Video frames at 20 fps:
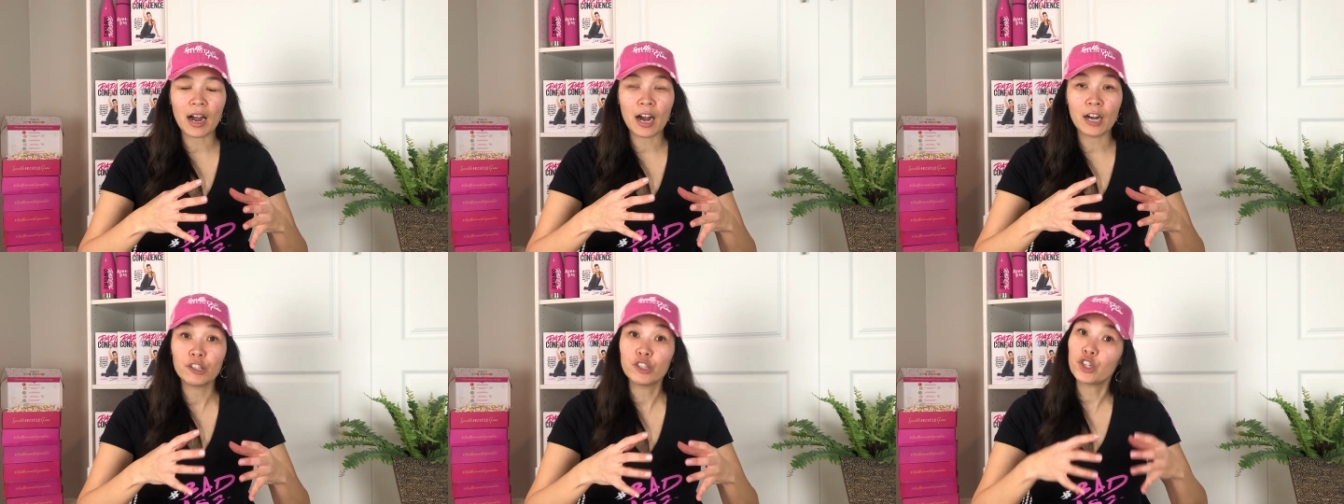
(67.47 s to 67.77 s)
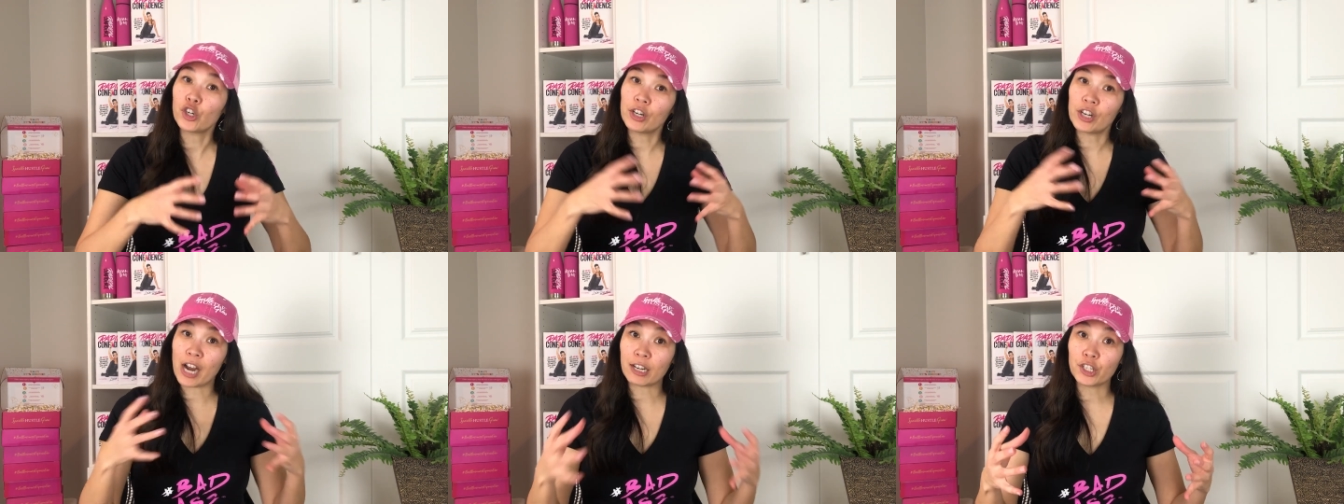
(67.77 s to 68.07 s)
our
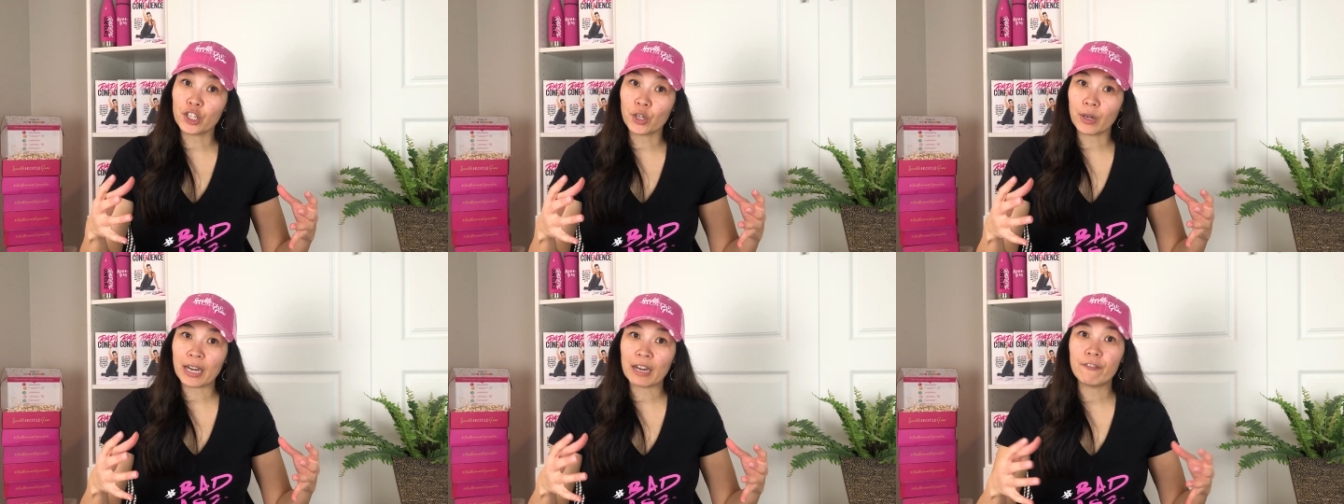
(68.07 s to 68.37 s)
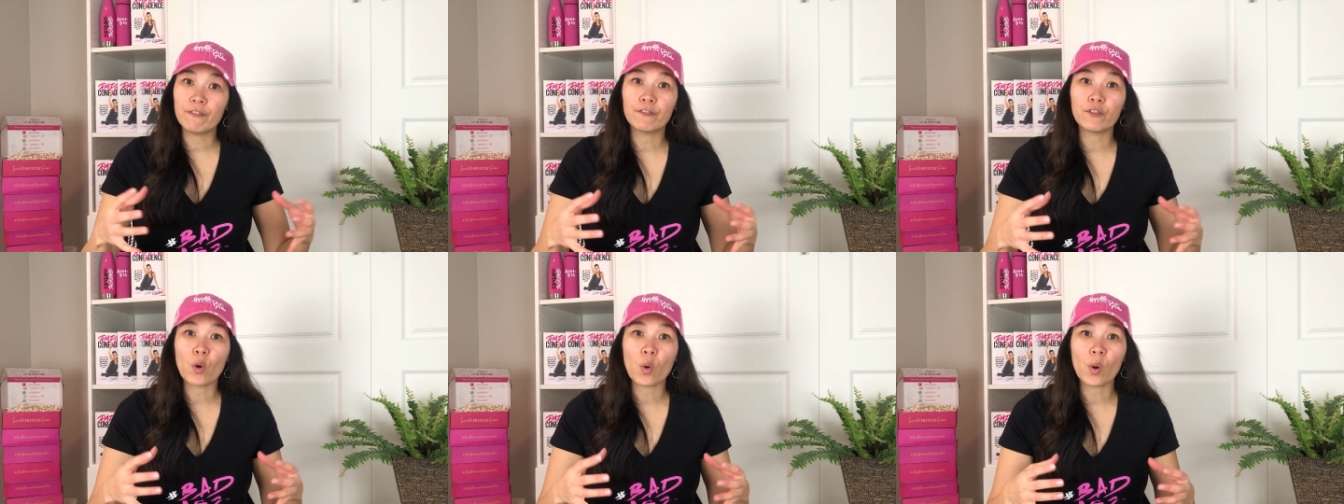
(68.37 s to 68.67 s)
trajectory
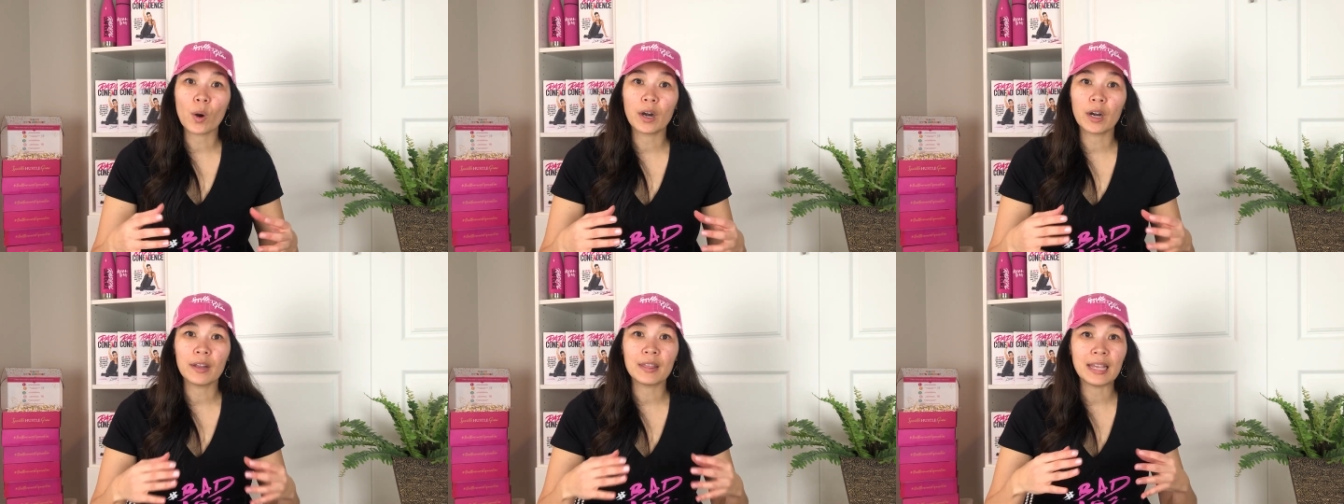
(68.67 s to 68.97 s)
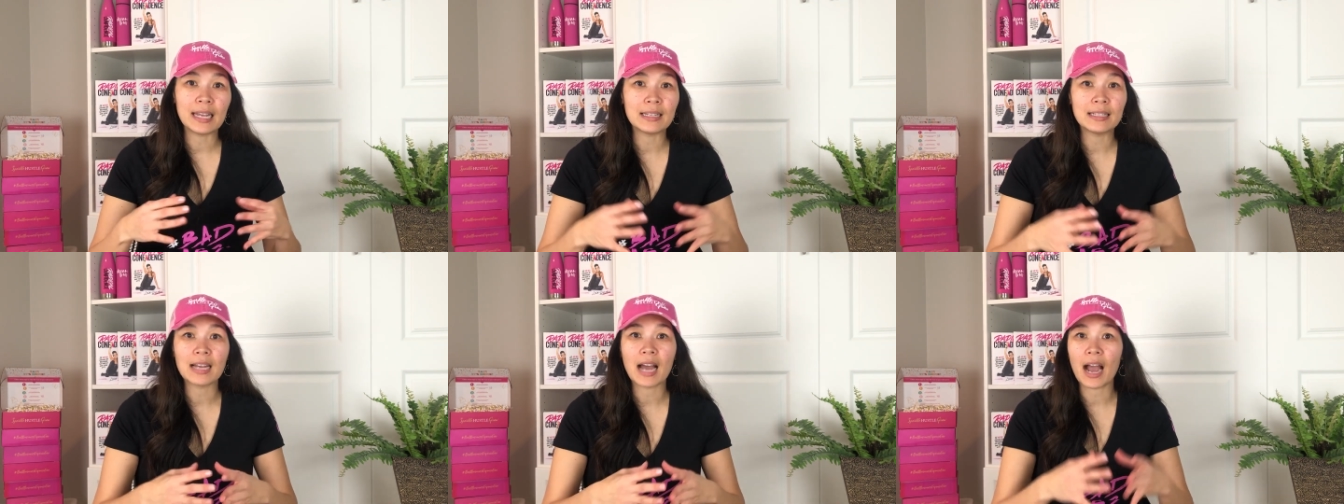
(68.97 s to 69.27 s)
for
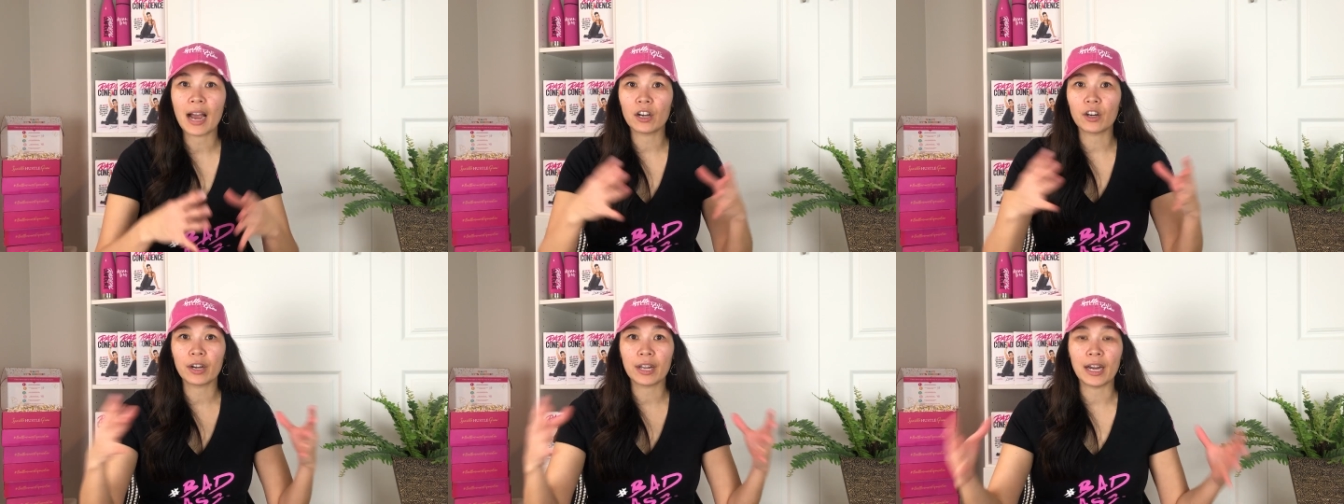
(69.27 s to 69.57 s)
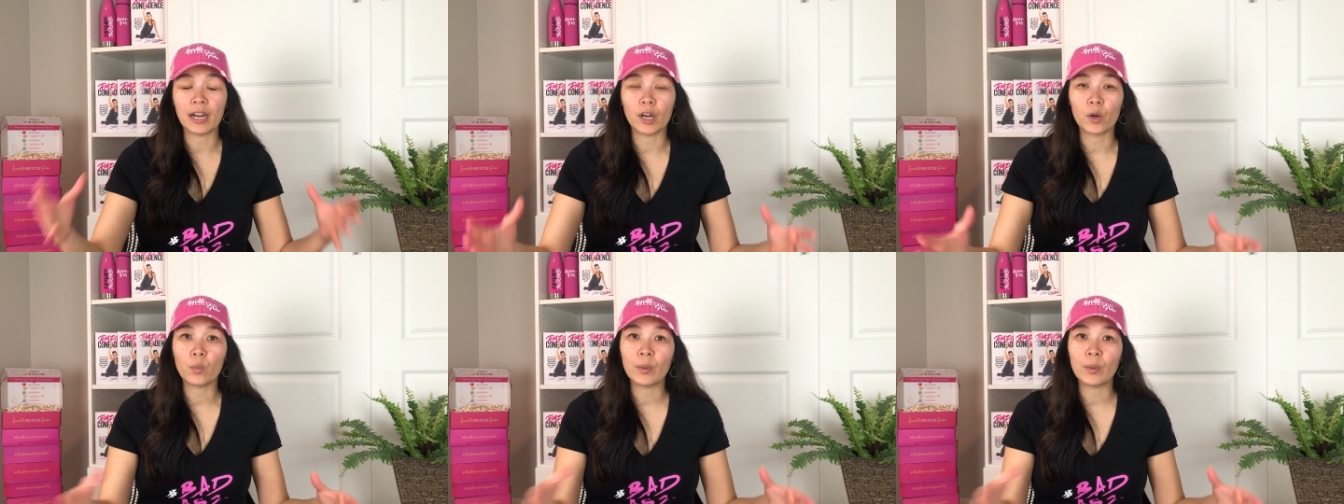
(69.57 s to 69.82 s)
the entire year.